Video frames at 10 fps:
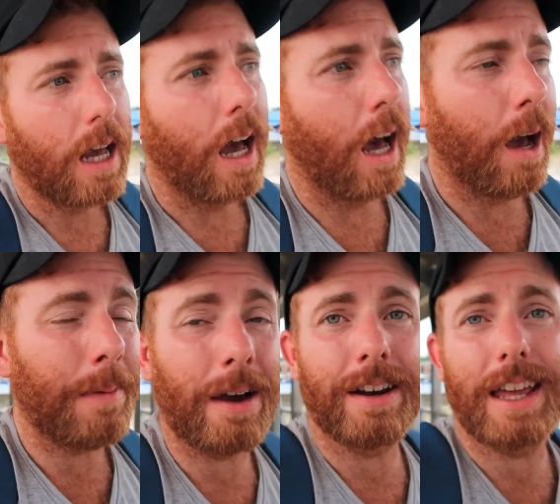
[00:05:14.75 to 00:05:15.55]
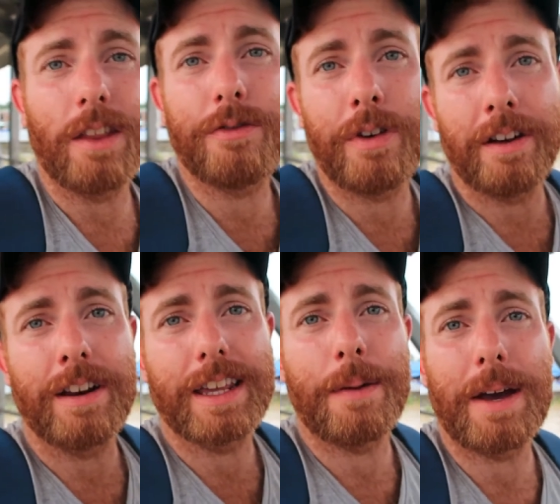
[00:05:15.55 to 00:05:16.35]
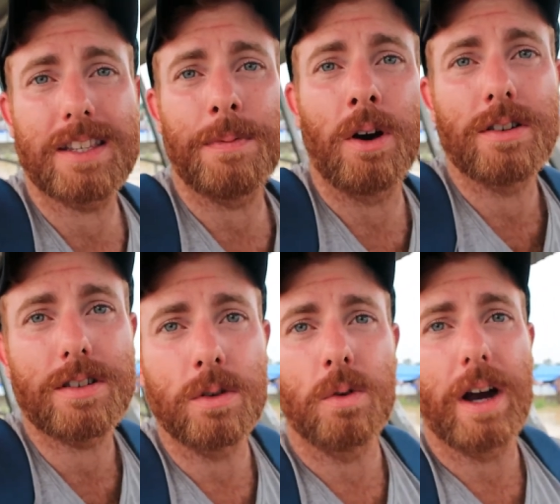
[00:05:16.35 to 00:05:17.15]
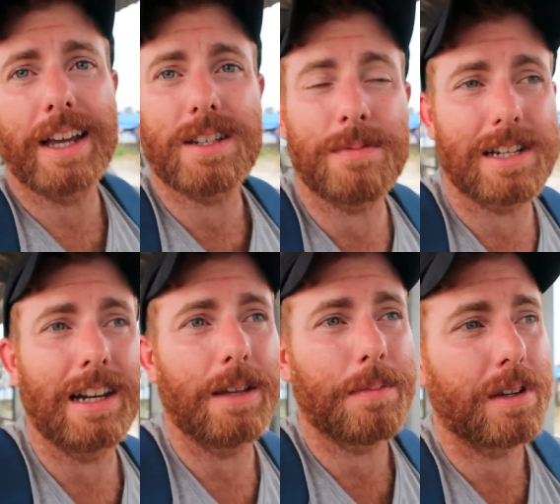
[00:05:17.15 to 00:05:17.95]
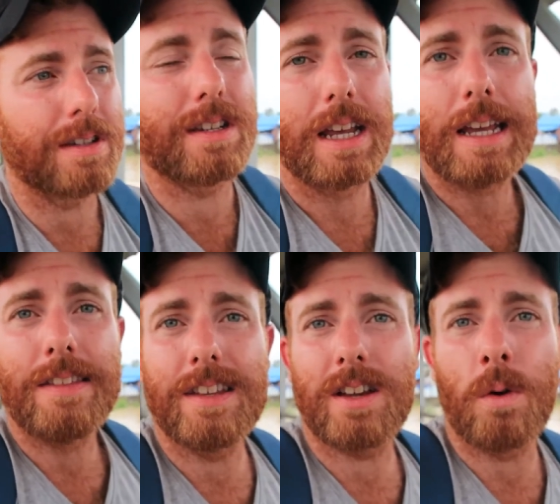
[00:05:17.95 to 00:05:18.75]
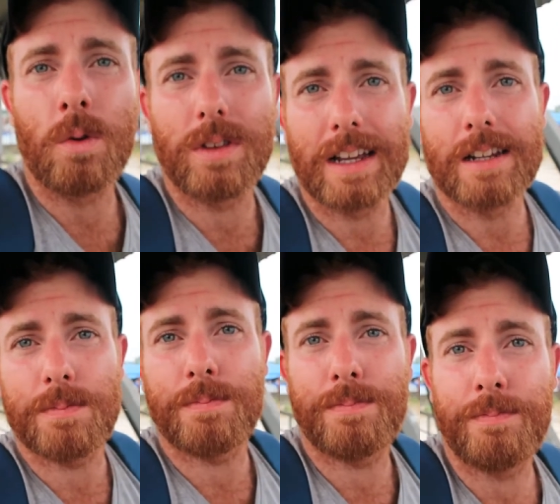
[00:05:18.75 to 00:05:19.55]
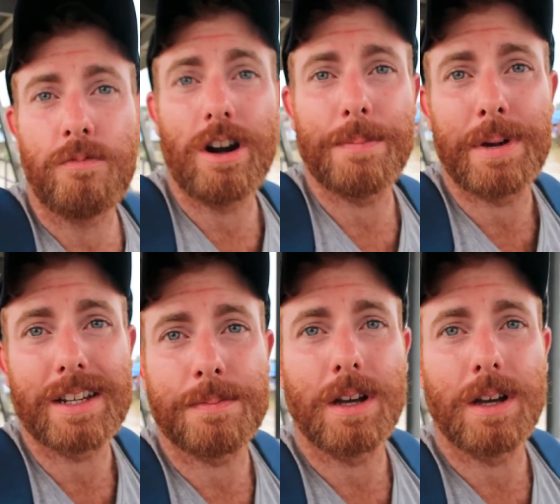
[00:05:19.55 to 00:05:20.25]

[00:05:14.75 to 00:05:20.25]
I'm now going to get on the ferry, get back to my hostel and get some sleep because this whole ordeal has really pissed